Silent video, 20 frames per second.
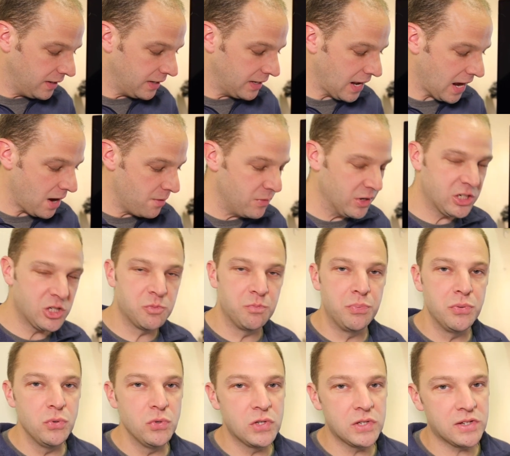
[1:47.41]
in how much
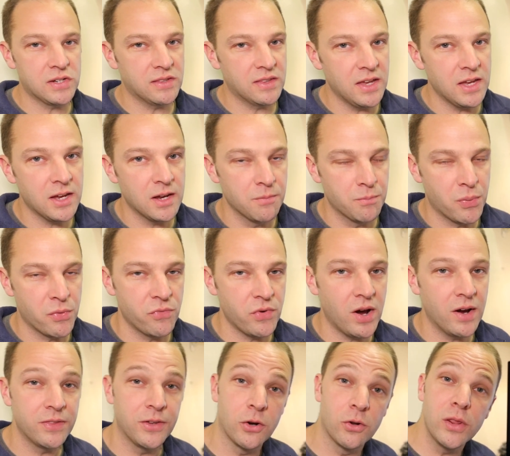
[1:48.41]
boost they can
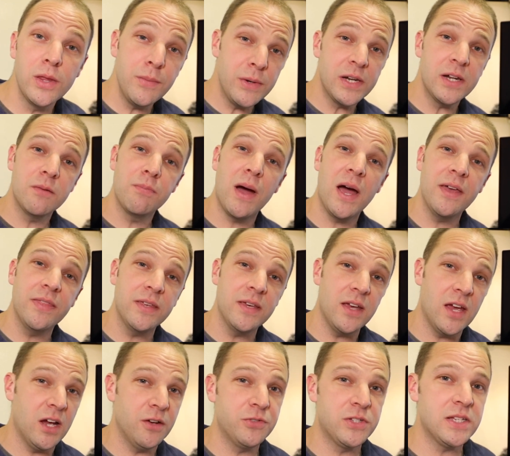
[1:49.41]
provide. They're limited by
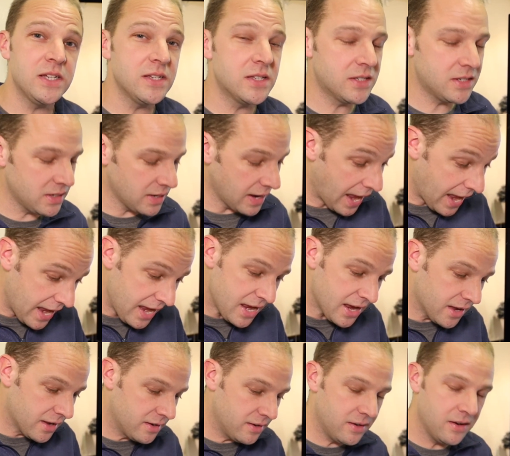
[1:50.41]
the FCC,
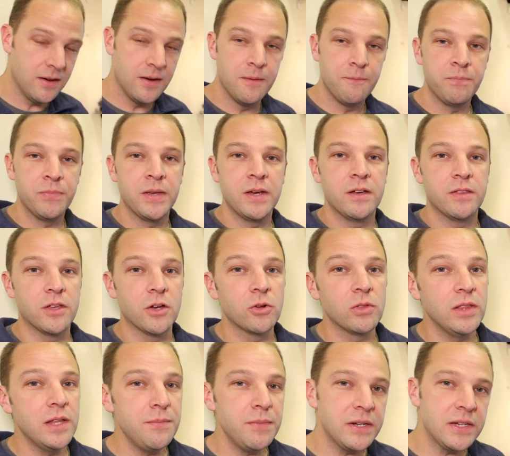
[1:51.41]
and they're
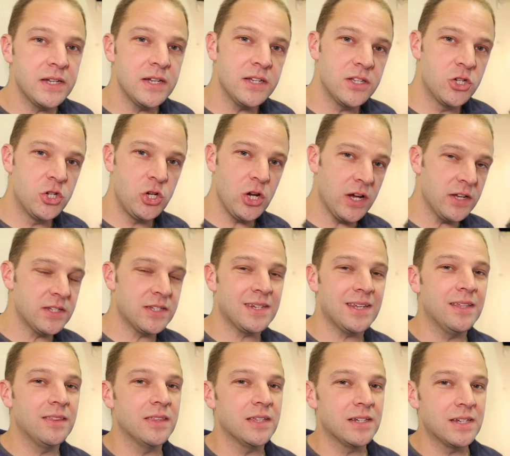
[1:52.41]
limited just
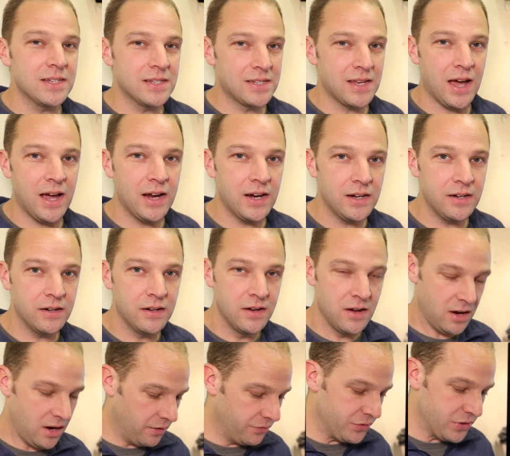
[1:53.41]
in the design
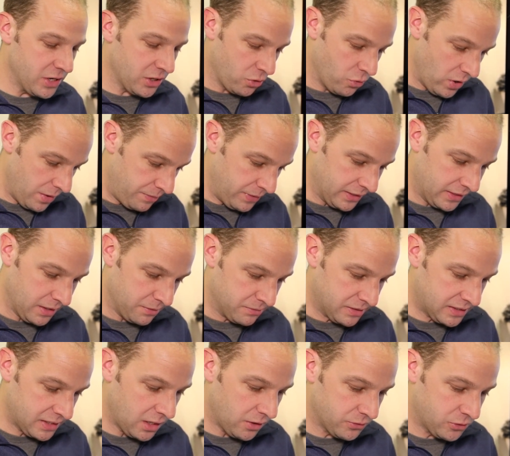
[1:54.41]
of the equipment
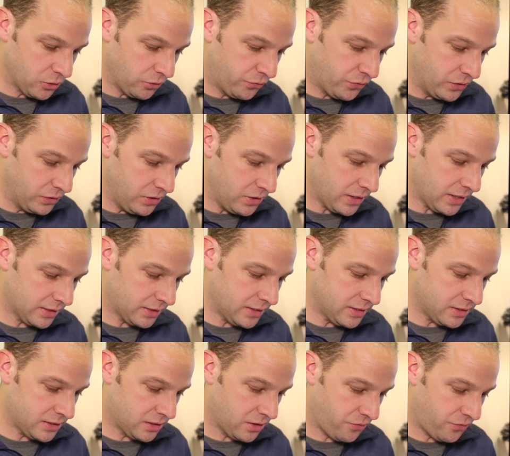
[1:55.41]
themselves. So if you look at
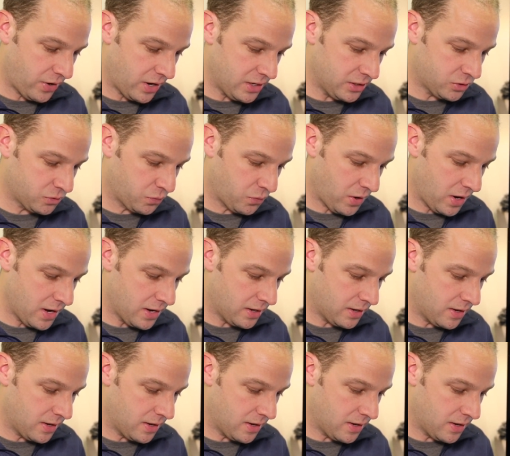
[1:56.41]
this device right